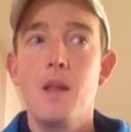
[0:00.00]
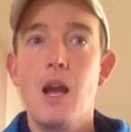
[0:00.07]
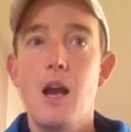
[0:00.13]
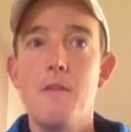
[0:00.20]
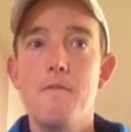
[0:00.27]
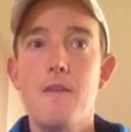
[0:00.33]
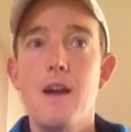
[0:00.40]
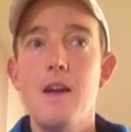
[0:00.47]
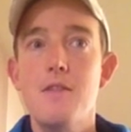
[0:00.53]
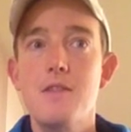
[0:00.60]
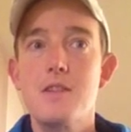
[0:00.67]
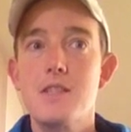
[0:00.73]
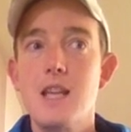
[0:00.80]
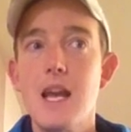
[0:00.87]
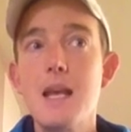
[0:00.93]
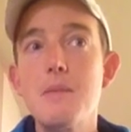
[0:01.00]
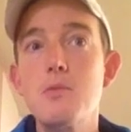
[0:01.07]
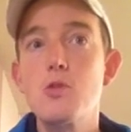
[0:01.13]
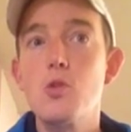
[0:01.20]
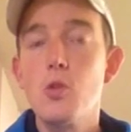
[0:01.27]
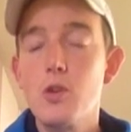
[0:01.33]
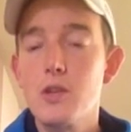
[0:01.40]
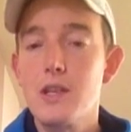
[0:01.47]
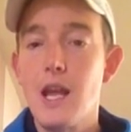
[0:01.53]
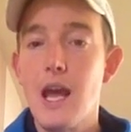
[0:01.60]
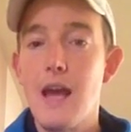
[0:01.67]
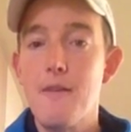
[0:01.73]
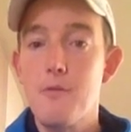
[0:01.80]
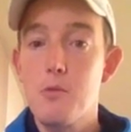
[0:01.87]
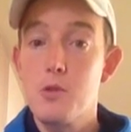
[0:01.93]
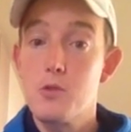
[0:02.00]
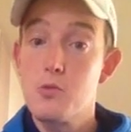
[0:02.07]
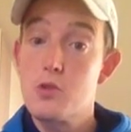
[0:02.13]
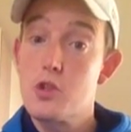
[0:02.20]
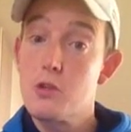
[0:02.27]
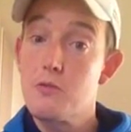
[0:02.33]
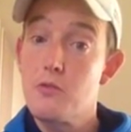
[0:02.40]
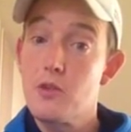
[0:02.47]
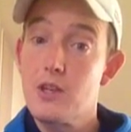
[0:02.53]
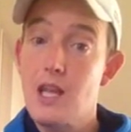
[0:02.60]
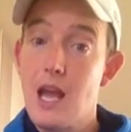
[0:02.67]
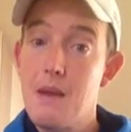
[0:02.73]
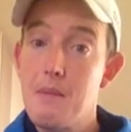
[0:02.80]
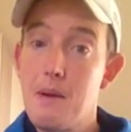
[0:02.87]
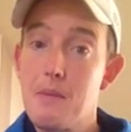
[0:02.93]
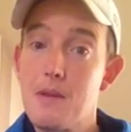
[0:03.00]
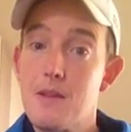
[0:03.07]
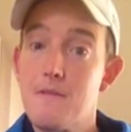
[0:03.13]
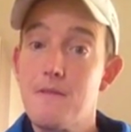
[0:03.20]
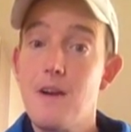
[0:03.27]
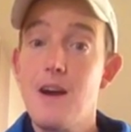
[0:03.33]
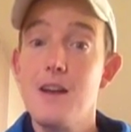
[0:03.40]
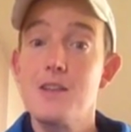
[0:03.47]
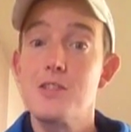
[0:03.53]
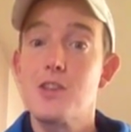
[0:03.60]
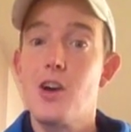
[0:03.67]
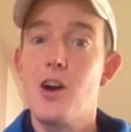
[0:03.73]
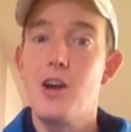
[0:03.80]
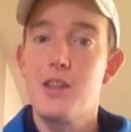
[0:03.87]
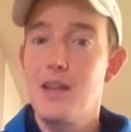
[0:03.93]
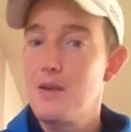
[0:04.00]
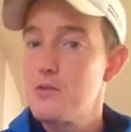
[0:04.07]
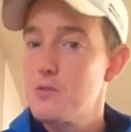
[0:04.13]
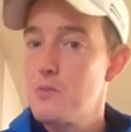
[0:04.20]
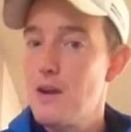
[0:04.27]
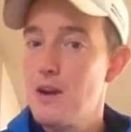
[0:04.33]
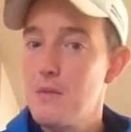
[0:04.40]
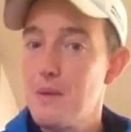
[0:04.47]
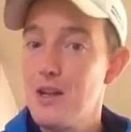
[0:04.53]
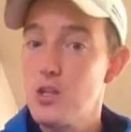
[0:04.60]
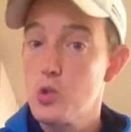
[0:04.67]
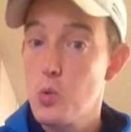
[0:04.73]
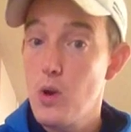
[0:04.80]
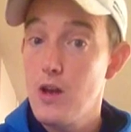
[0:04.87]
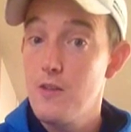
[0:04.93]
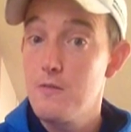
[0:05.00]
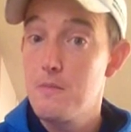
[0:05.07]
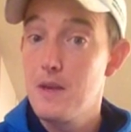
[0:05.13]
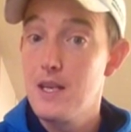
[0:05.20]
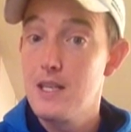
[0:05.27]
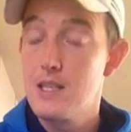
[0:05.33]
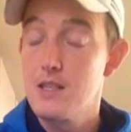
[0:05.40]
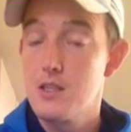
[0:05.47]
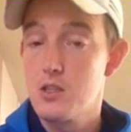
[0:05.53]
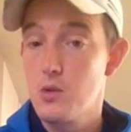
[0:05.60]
I found the same sort of depth, which was just before it came up at the far side, and that was around about 12 metres.